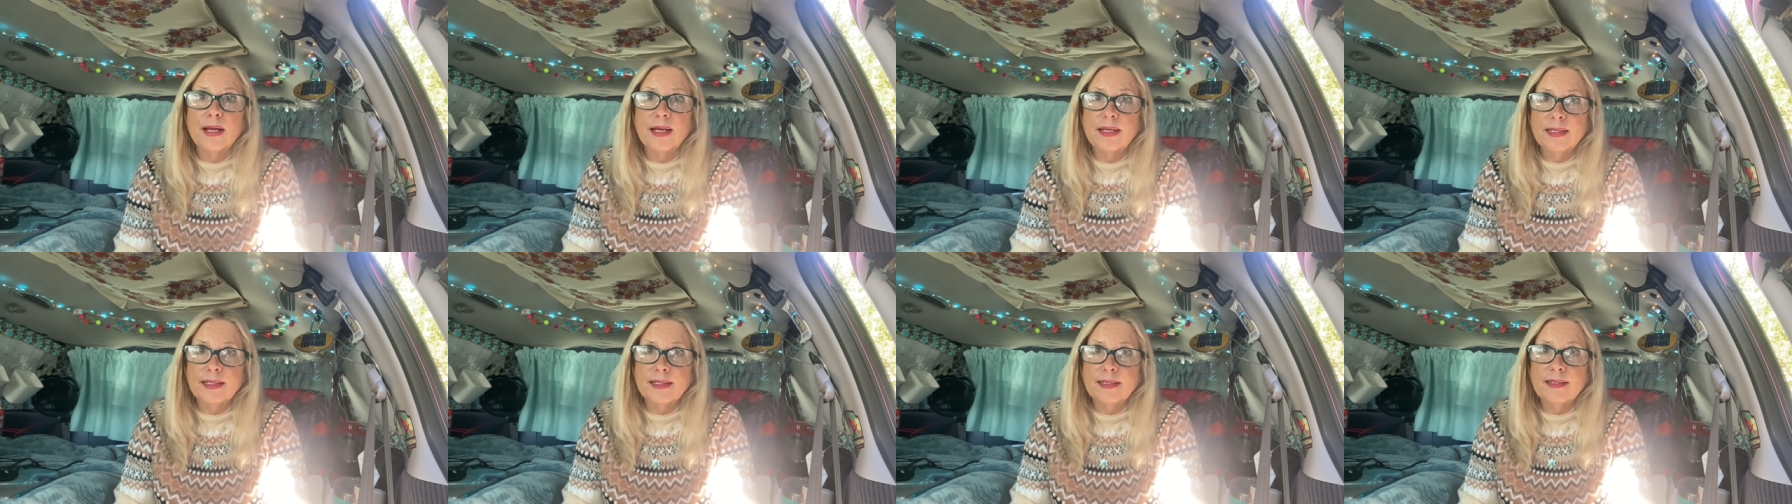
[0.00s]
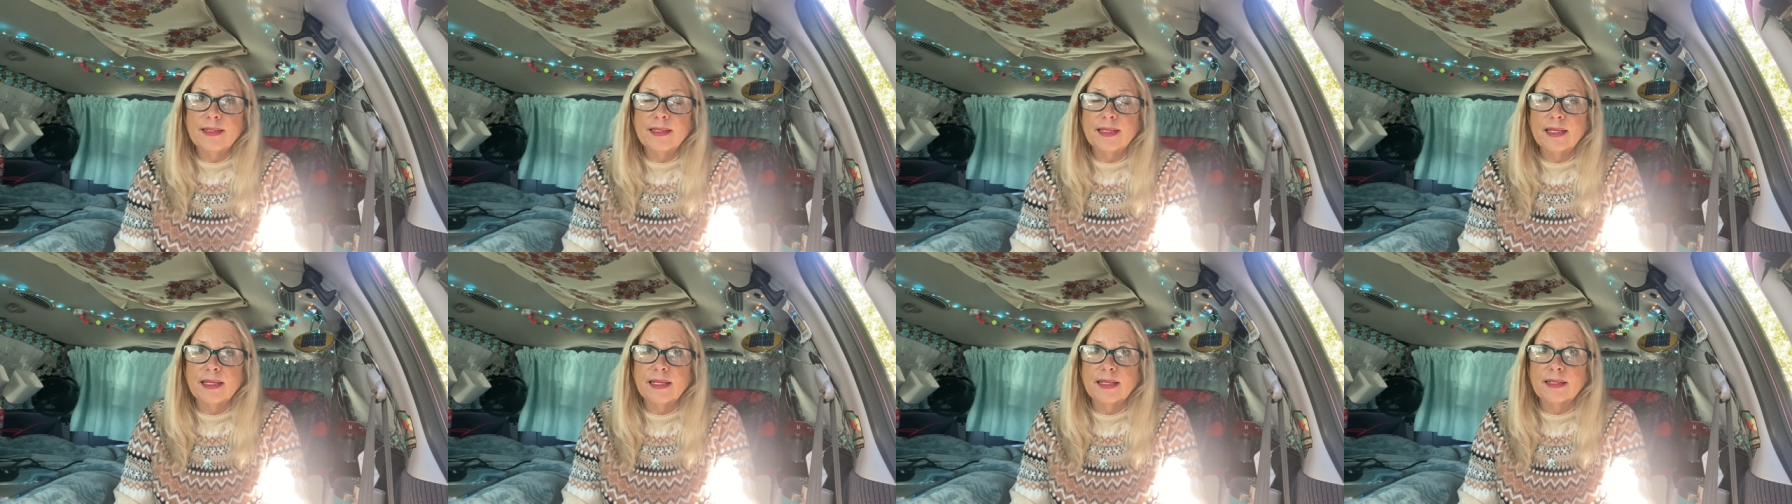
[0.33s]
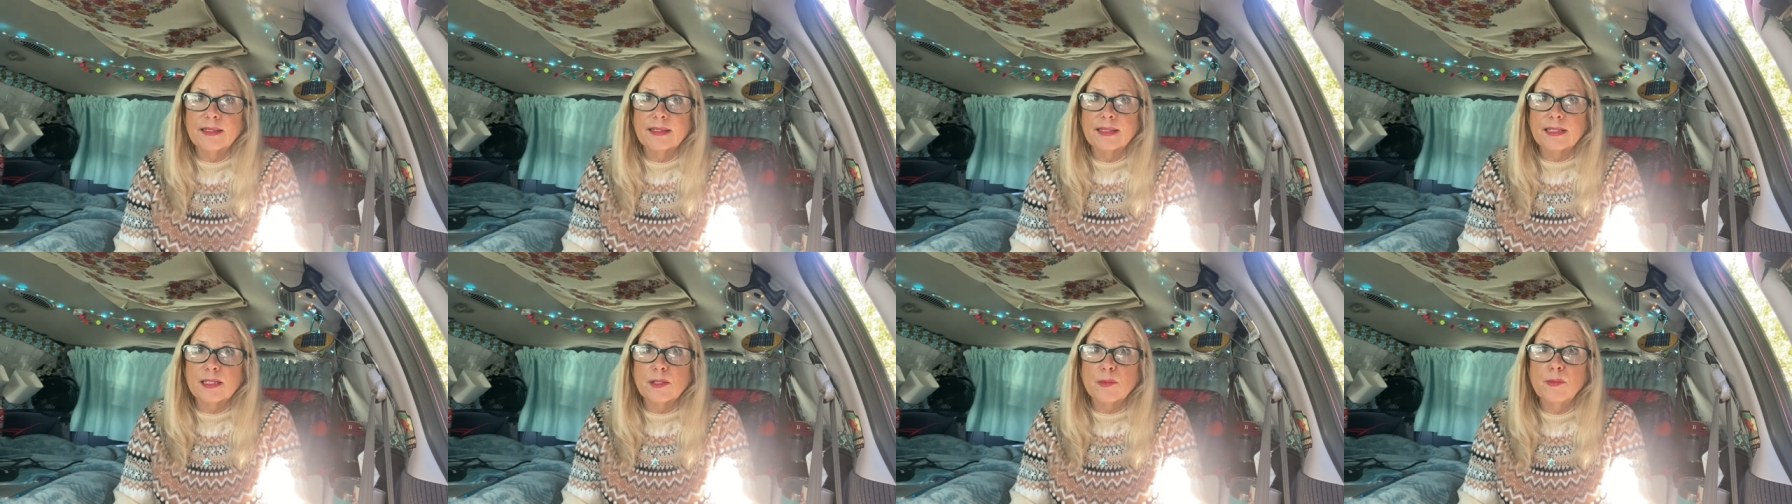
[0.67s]
anything
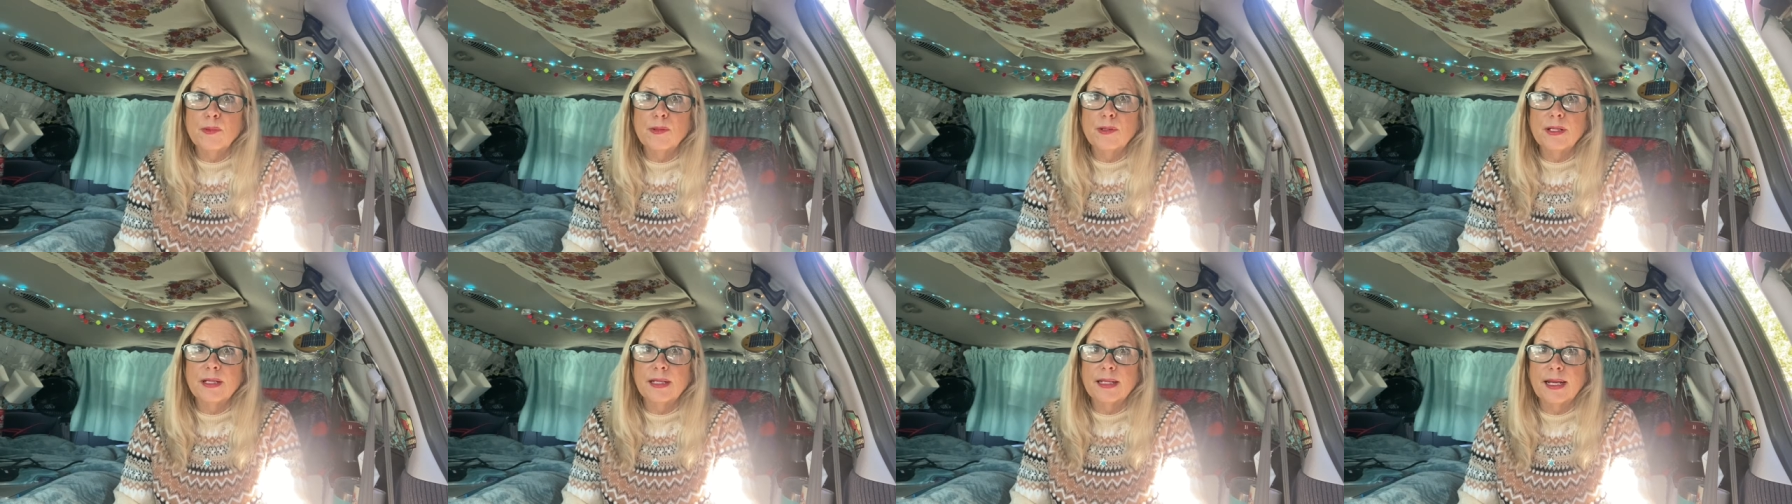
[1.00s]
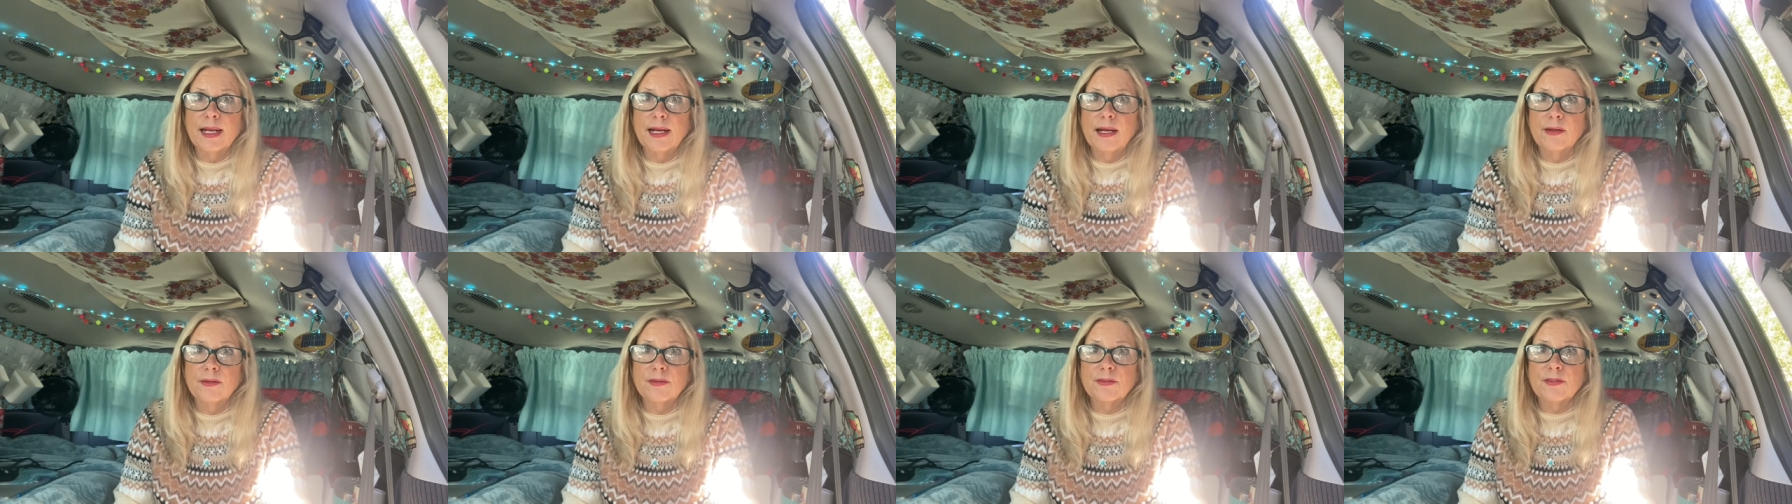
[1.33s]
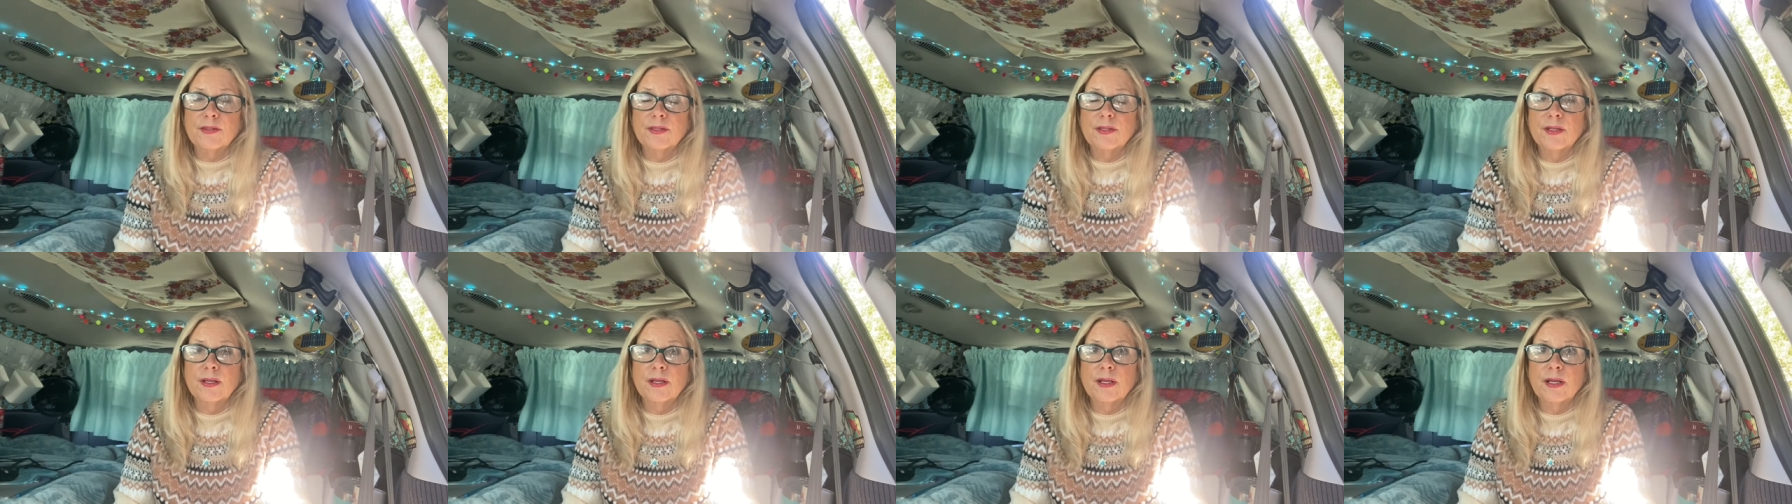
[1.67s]
that's putting out